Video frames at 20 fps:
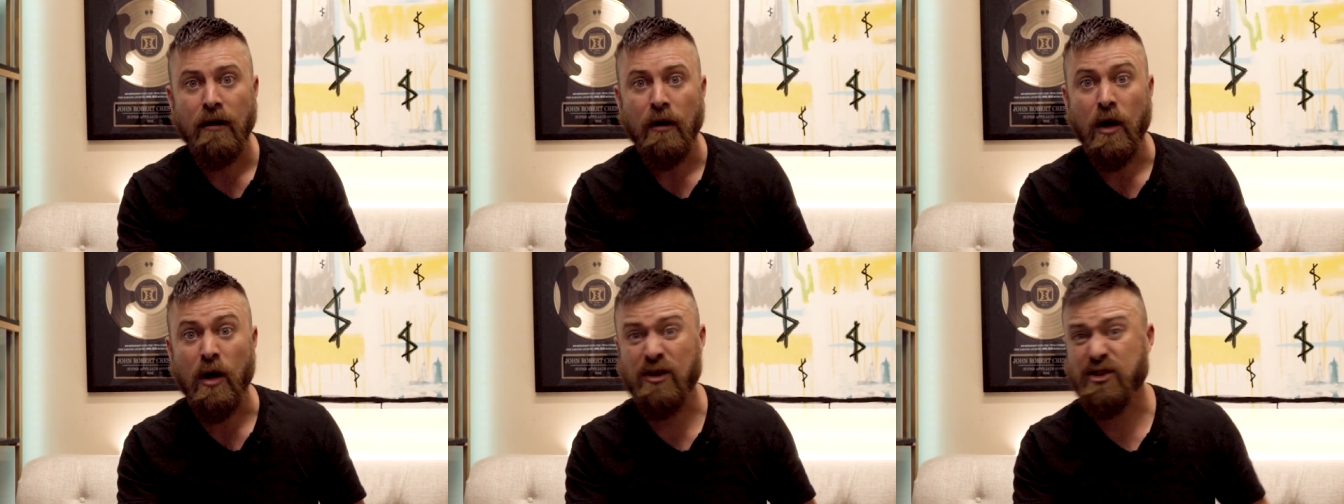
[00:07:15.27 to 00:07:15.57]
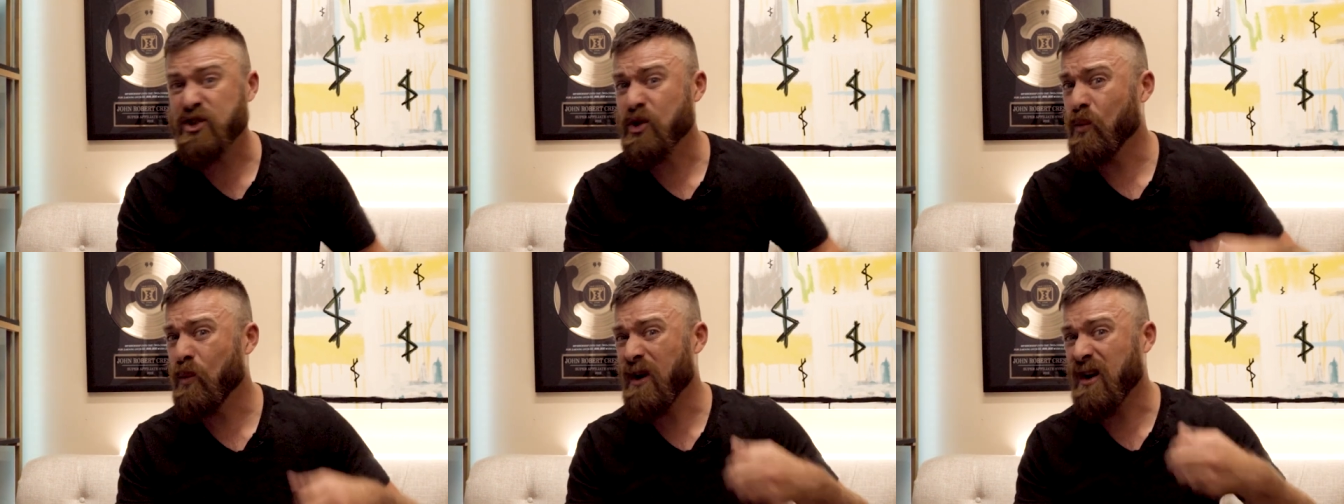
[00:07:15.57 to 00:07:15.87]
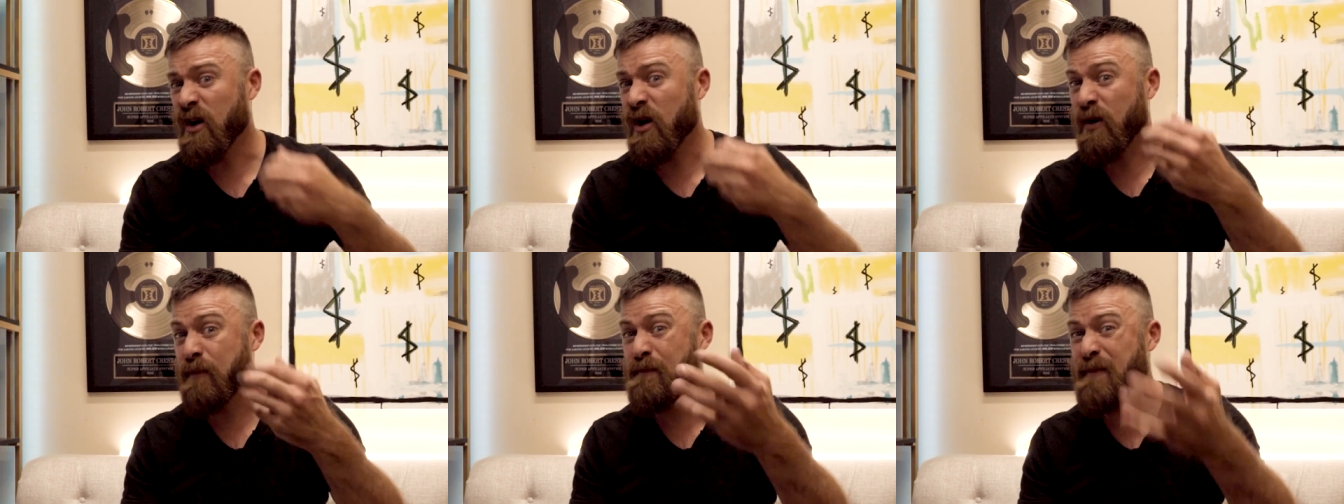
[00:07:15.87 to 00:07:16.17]
also what
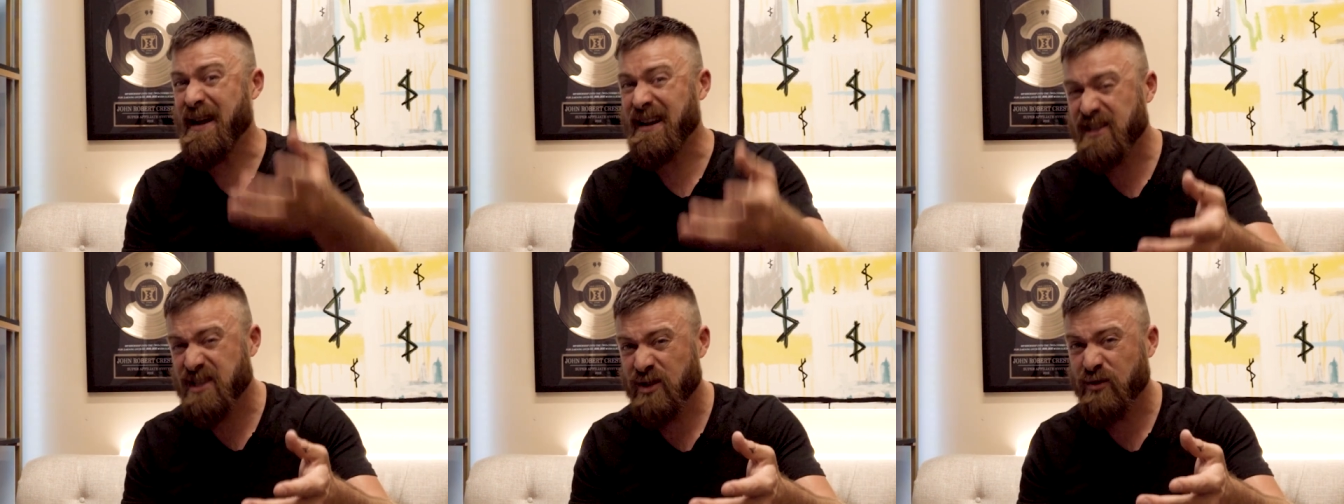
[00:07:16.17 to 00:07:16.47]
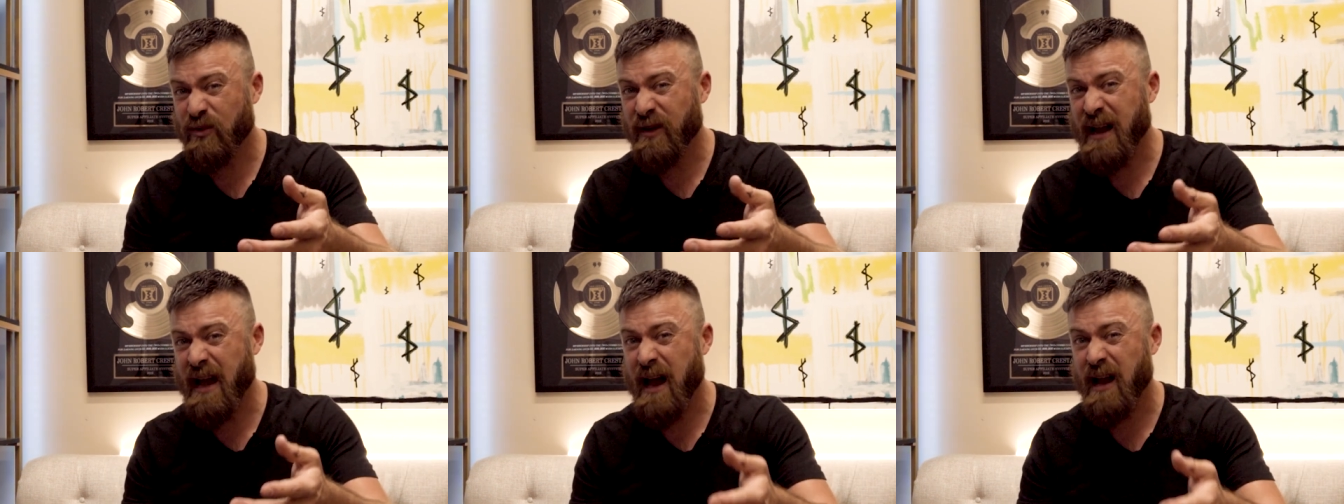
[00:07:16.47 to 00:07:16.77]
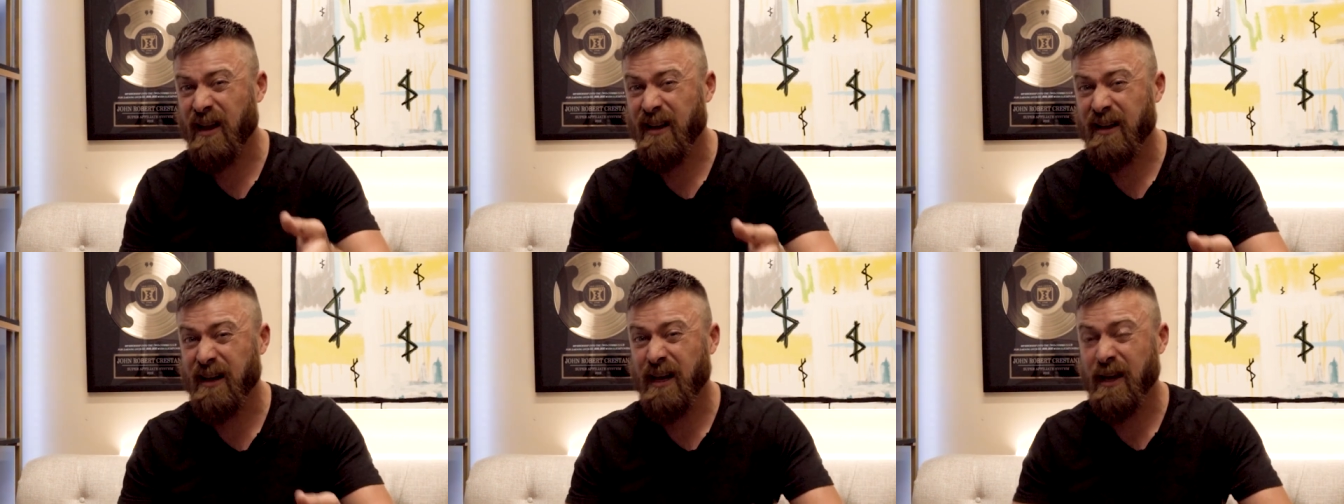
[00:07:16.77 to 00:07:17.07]
augmented
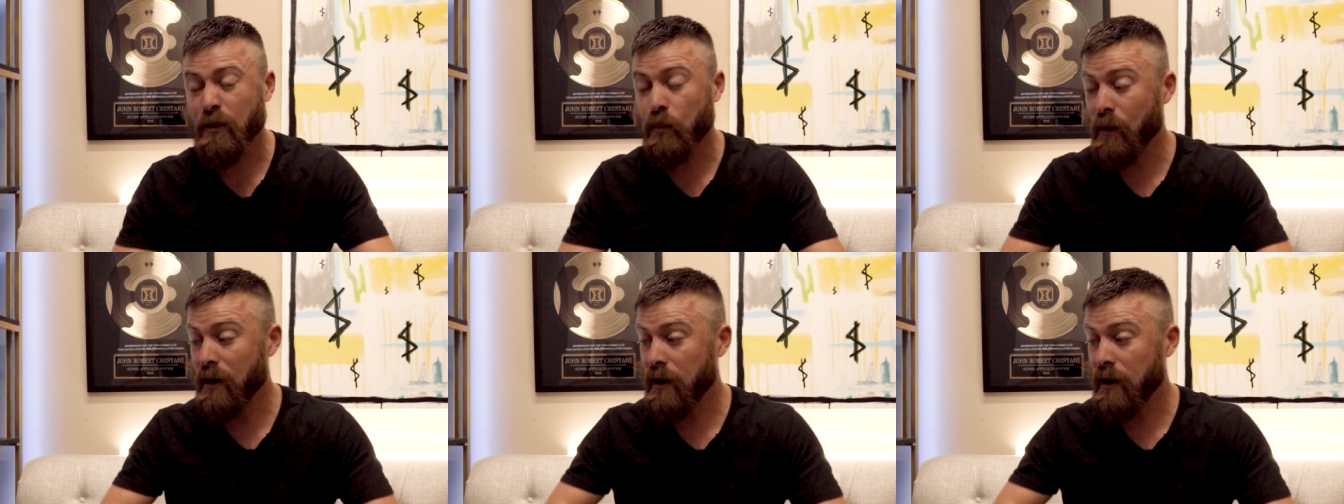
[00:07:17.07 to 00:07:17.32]
reality and